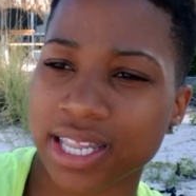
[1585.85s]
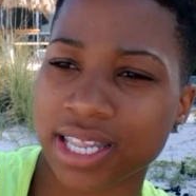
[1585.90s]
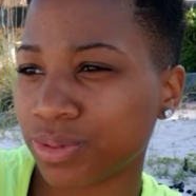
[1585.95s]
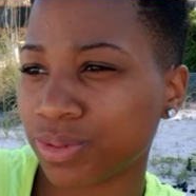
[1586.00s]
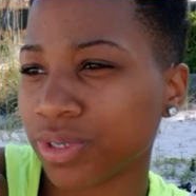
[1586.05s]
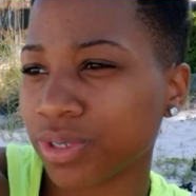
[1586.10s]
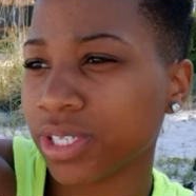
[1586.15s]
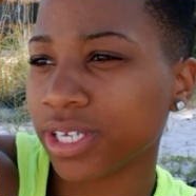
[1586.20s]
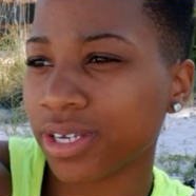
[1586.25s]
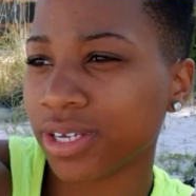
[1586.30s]
It's
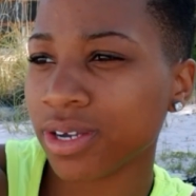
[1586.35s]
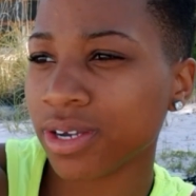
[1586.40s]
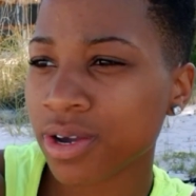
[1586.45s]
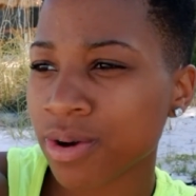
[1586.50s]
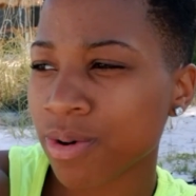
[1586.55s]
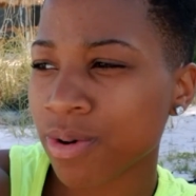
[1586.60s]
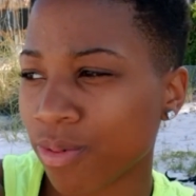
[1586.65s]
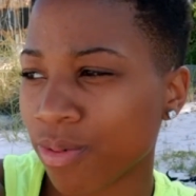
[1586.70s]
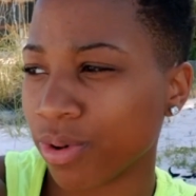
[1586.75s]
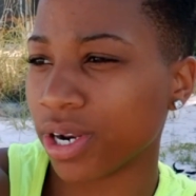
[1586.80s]
really
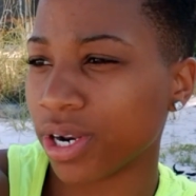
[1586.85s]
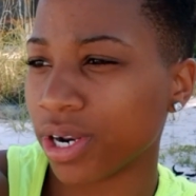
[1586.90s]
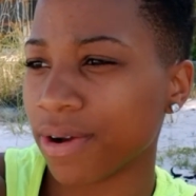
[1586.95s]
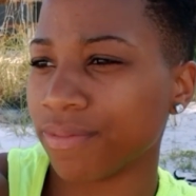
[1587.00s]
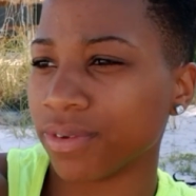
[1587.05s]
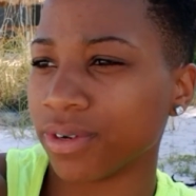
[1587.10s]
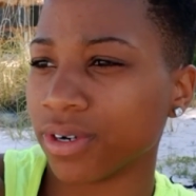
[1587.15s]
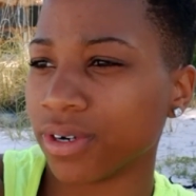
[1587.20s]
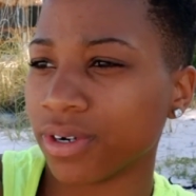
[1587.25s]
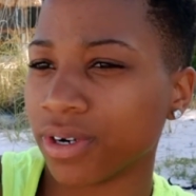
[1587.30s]

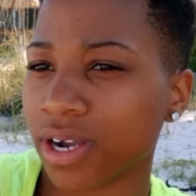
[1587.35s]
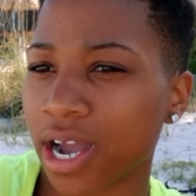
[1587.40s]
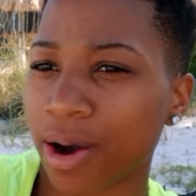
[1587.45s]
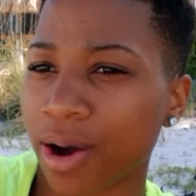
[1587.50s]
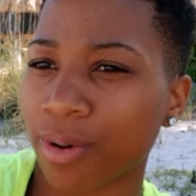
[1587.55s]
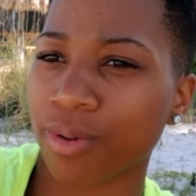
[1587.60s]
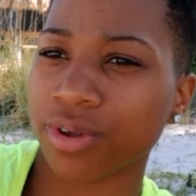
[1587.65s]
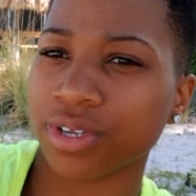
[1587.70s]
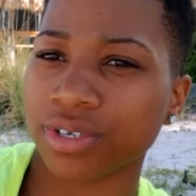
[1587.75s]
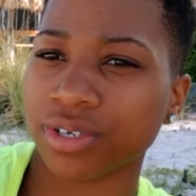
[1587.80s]
whenever I
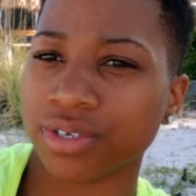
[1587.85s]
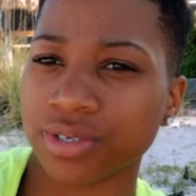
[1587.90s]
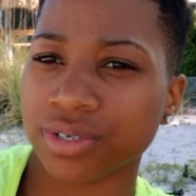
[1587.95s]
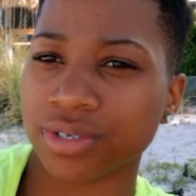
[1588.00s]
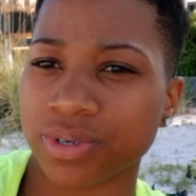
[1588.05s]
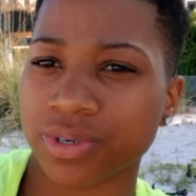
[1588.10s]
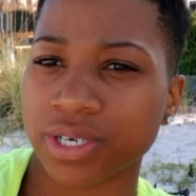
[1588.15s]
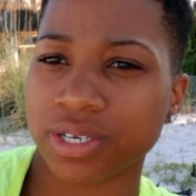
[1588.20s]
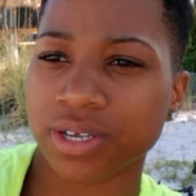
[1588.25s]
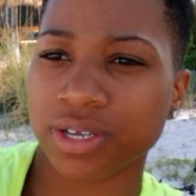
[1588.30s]
want to
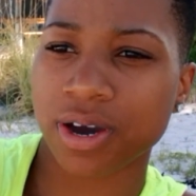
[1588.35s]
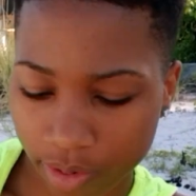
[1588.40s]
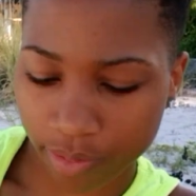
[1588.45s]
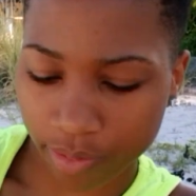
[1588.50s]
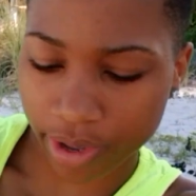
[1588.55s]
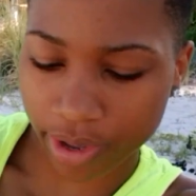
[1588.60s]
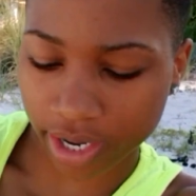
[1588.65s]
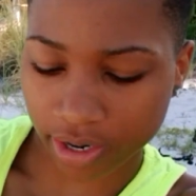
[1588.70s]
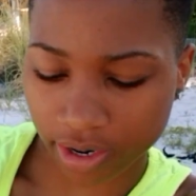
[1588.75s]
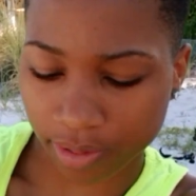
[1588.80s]
do it, I will
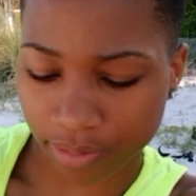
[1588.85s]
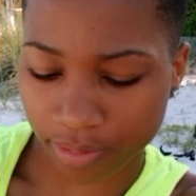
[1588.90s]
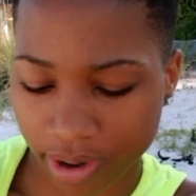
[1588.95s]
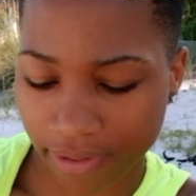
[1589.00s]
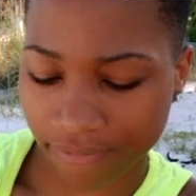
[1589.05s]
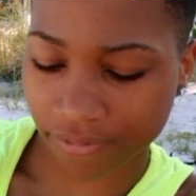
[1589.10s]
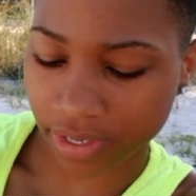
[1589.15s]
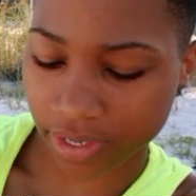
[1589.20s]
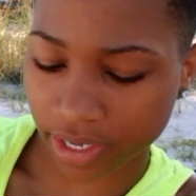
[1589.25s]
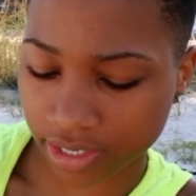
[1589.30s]
make her
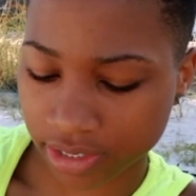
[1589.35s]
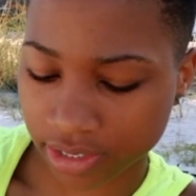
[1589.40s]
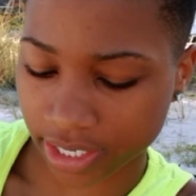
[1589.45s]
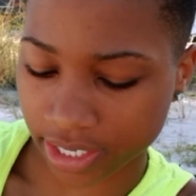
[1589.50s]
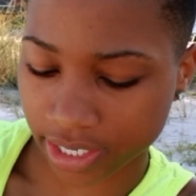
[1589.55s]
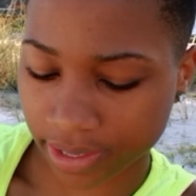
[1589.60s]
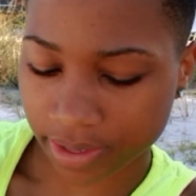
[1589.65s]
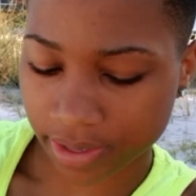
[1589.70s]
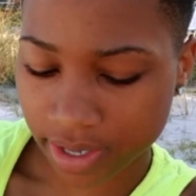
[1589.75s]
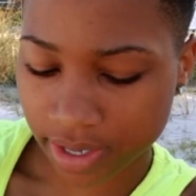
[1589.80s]
my fiance.